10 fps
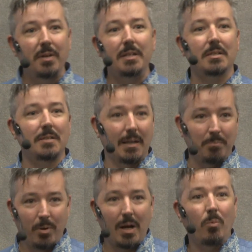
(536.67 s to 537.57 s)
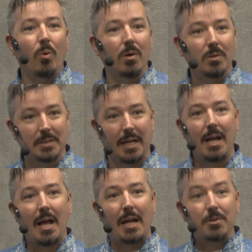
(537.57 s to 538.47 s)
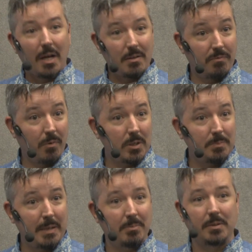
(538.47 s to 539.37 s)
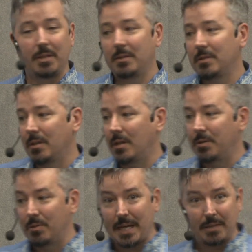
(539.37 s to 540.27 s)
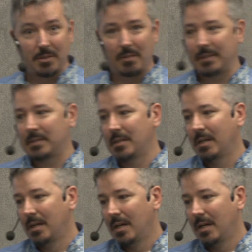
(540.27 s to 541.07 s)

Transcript: We just like put up walls and tried to force people to use our service.